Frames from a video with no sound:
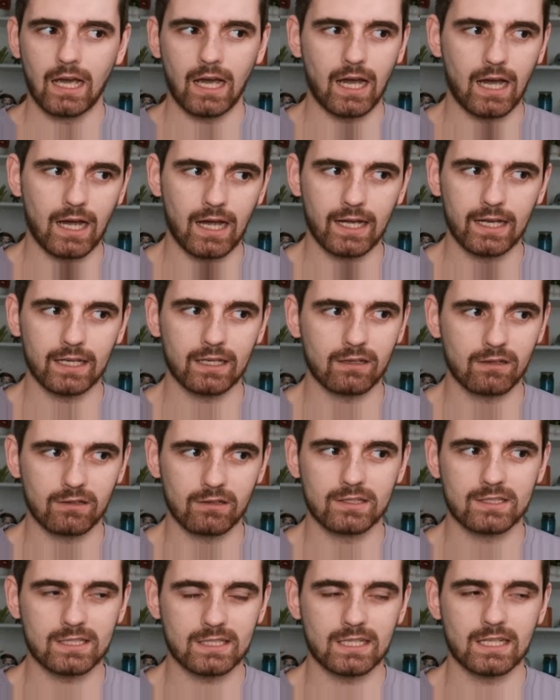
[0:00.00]
I
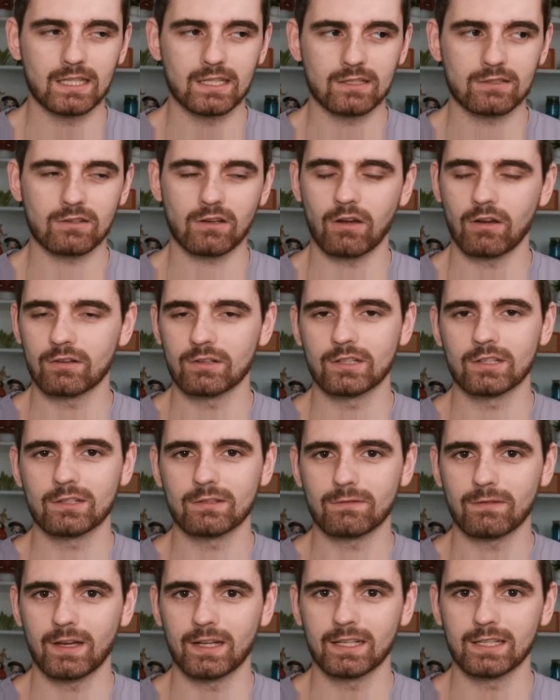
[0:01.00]
could see this card just
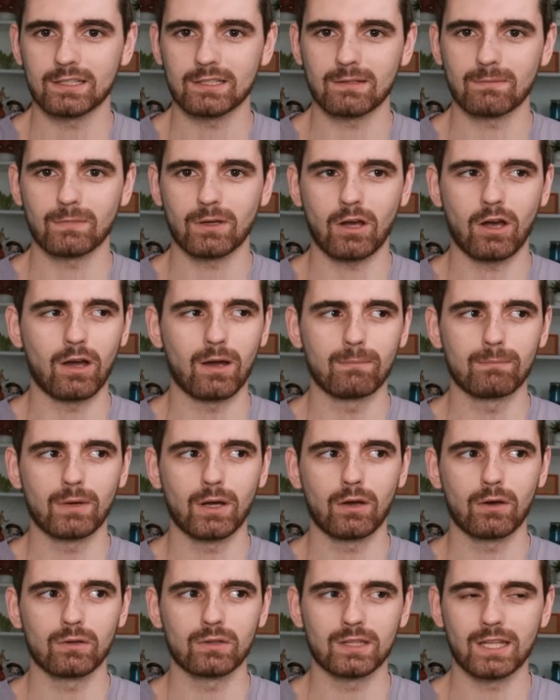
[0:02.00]
finding some
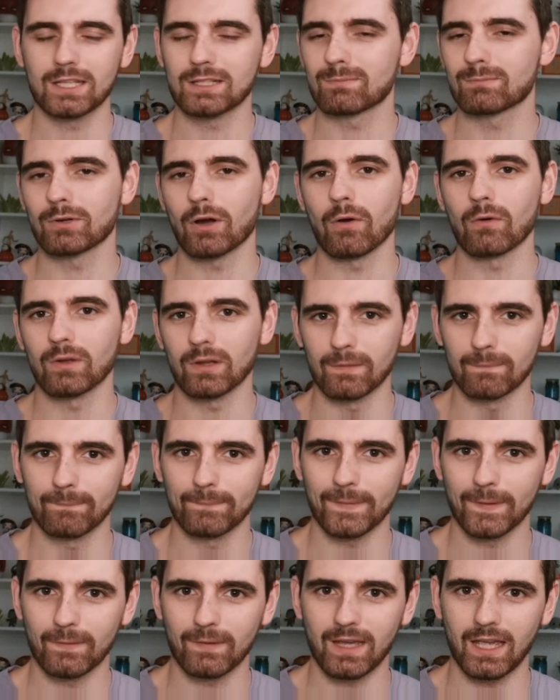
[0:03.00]
combo that's broken.
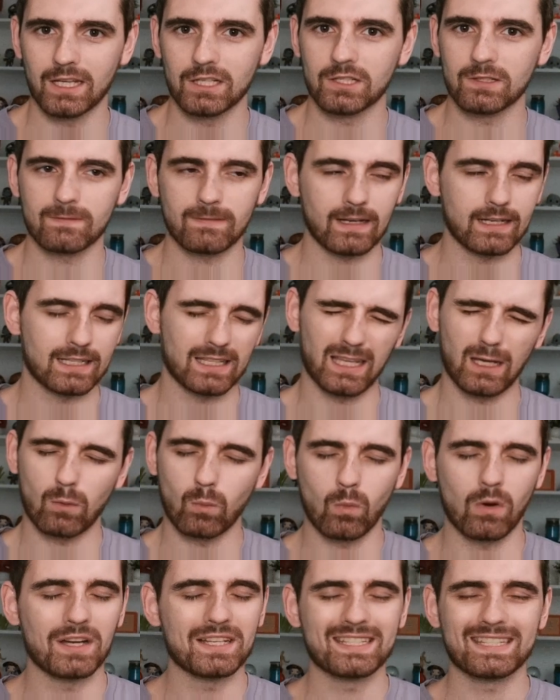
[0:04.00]
Okay, just finding like
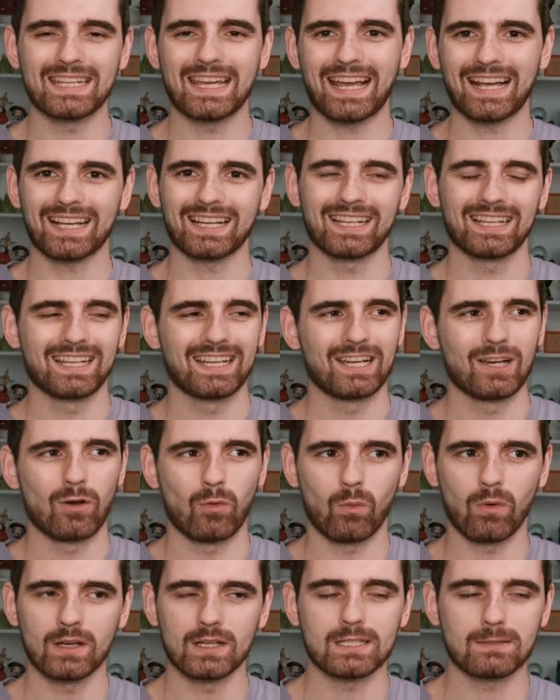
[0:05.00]
one deck,
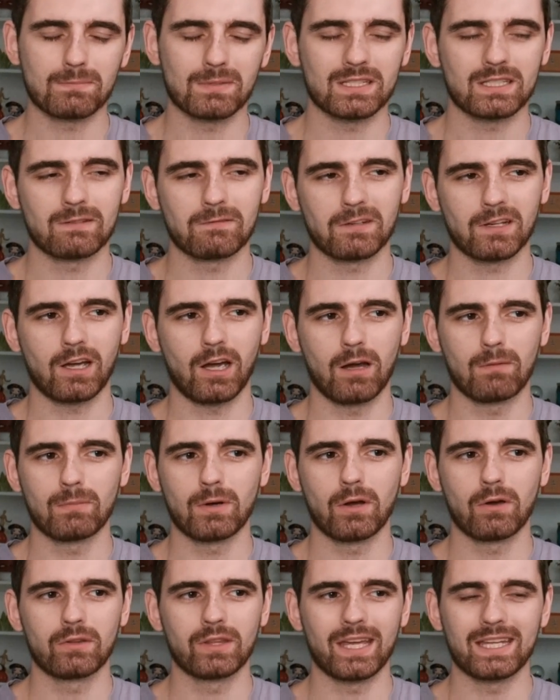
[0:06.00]
one specific
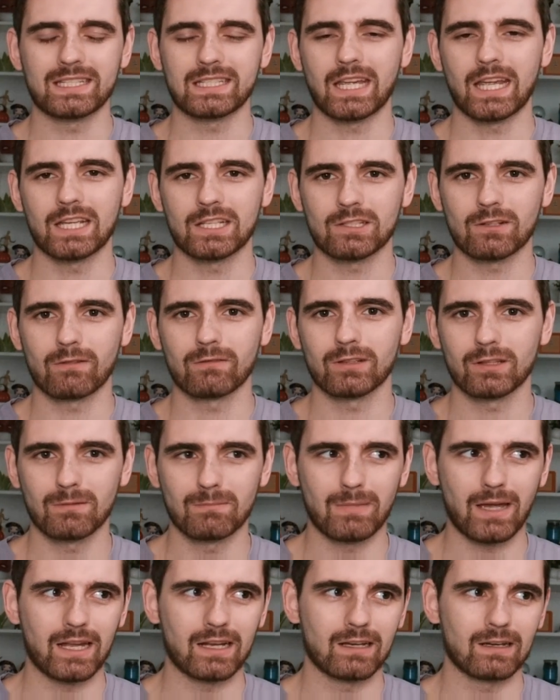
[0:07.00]
combo that takes over the
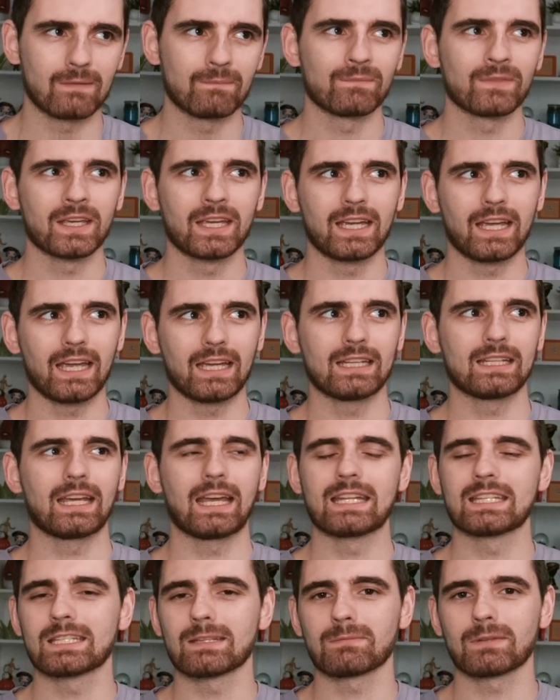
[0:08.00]
meta and
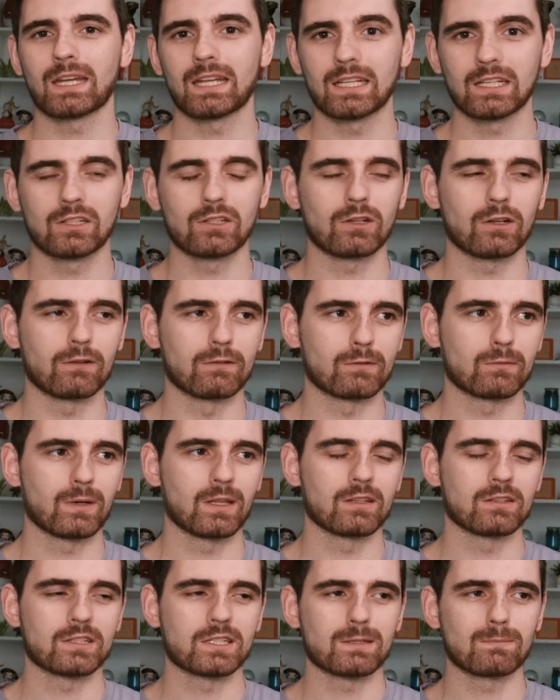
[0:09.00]
ends up getting nerfed,
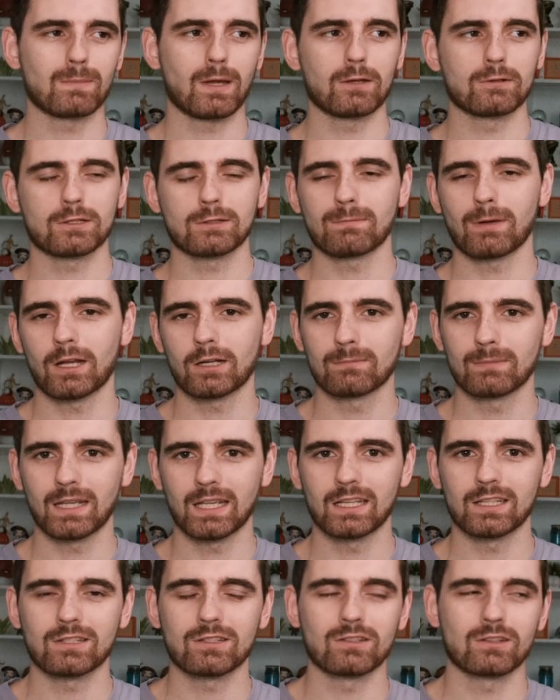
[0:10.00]
whether Symbiote Spider-Man
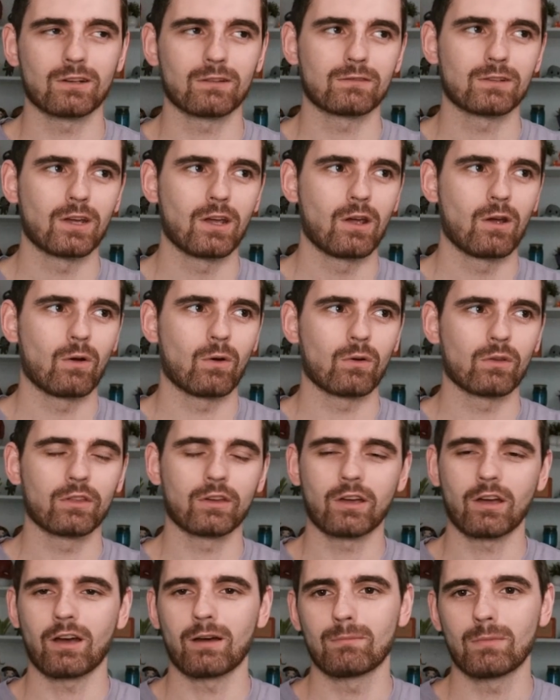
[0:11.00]
gets nerfed or the
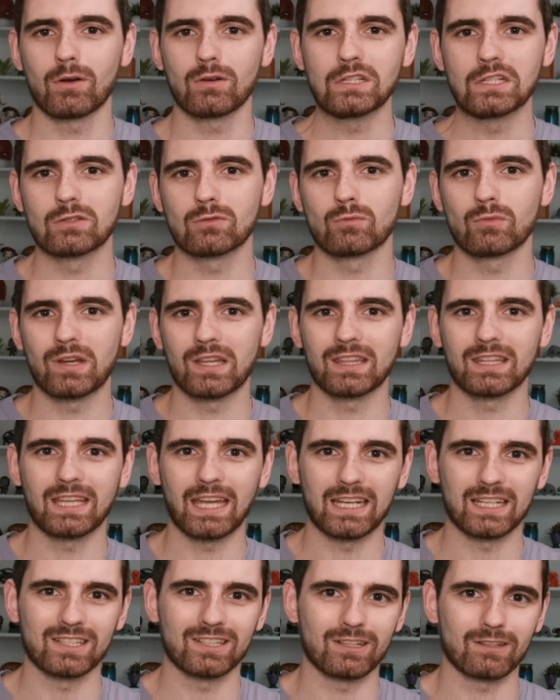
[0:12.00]
combo he's with
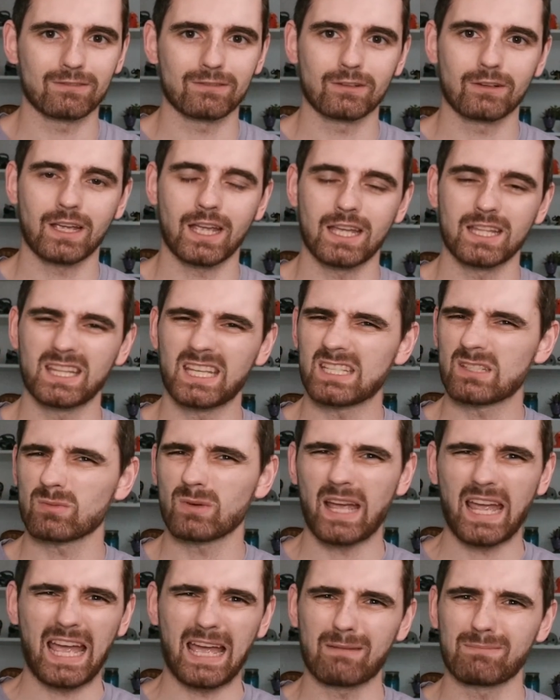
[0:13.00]
getting nerfed. Okay, that's
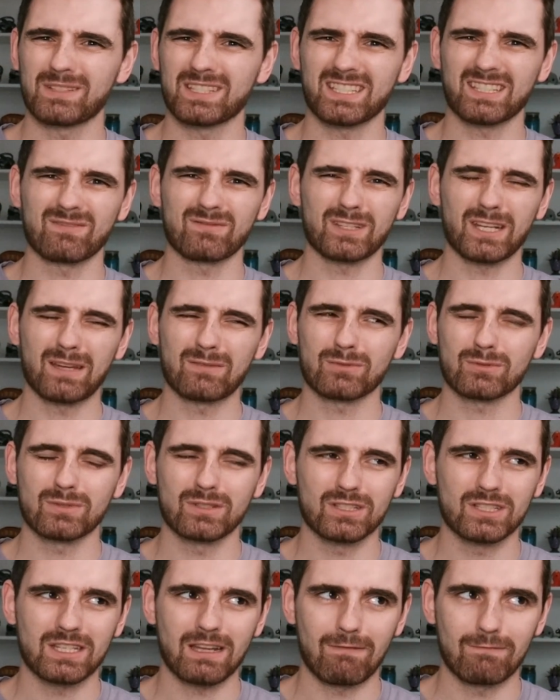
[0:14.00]
what happens sometimes when
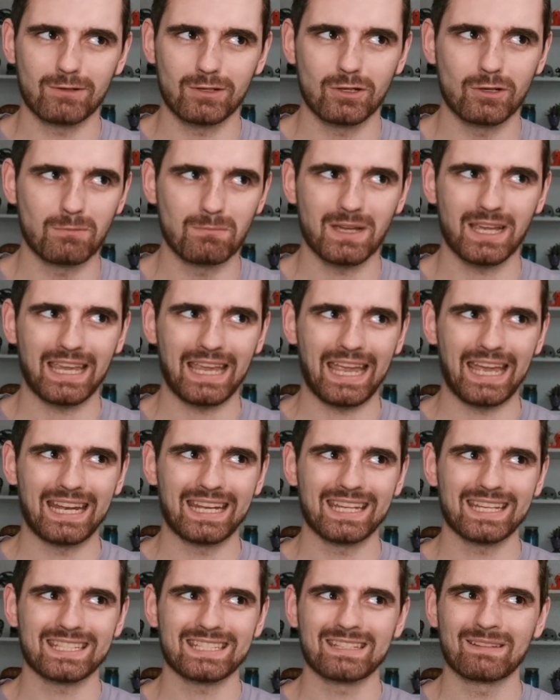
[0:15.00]
you just have new
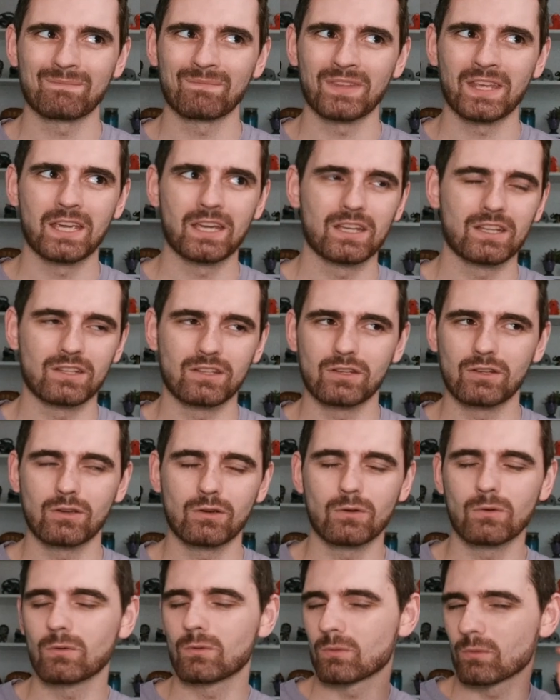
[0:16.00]
mechanics,
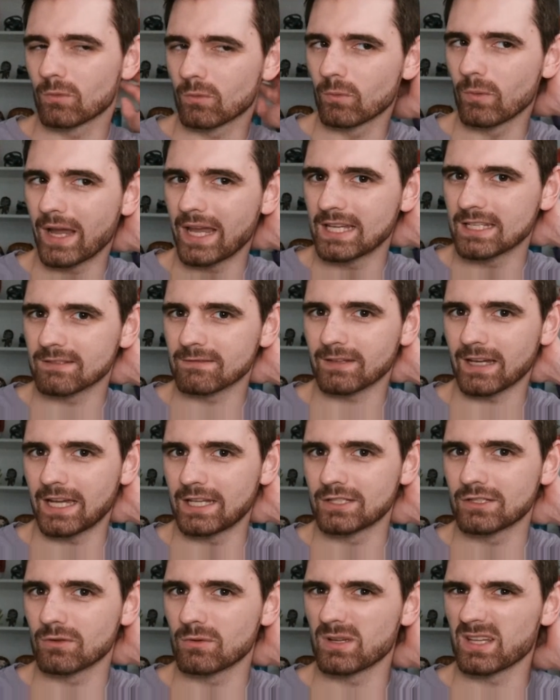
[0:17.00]
new ways of kind
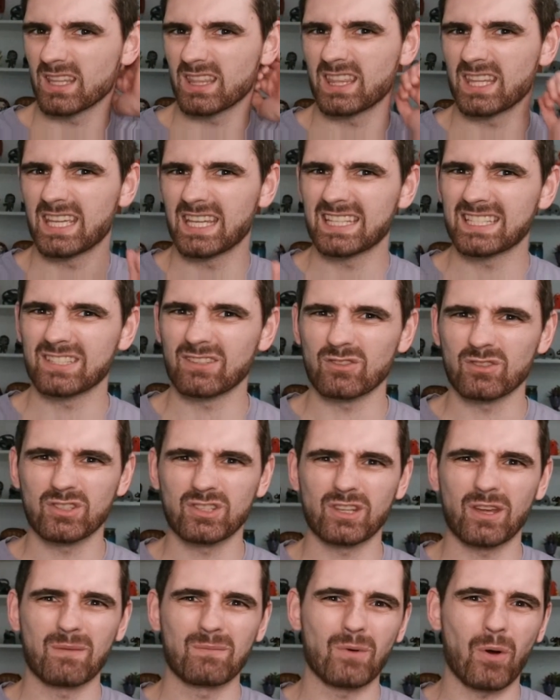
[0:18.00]
of doing things. There's
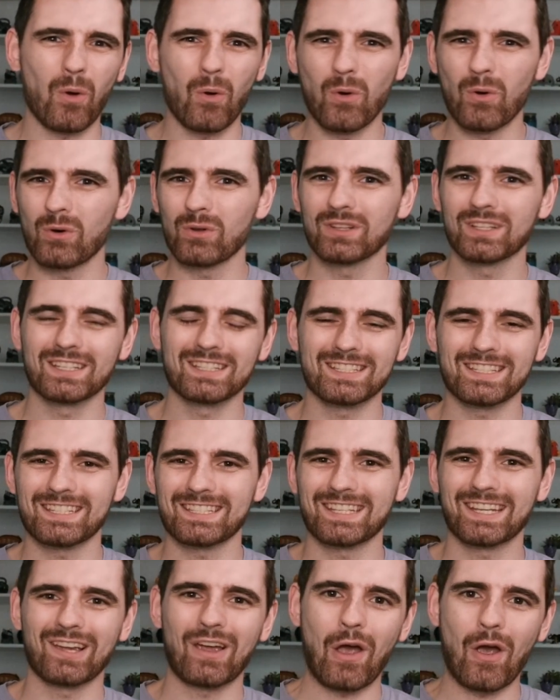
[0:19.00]
some old
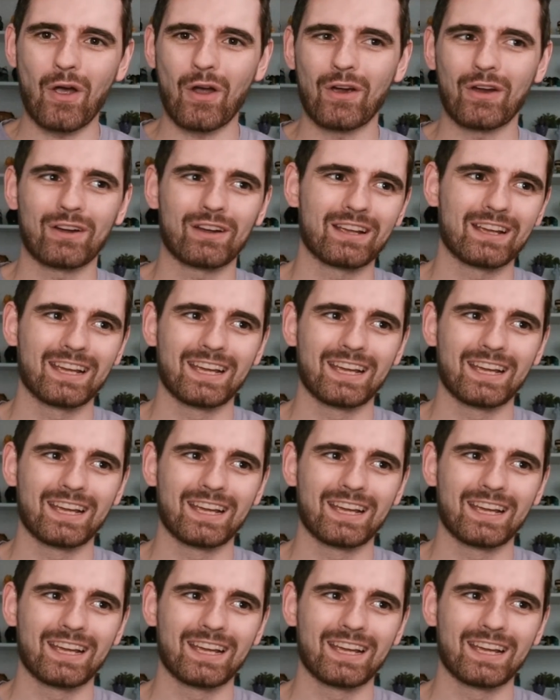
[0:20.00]
existing card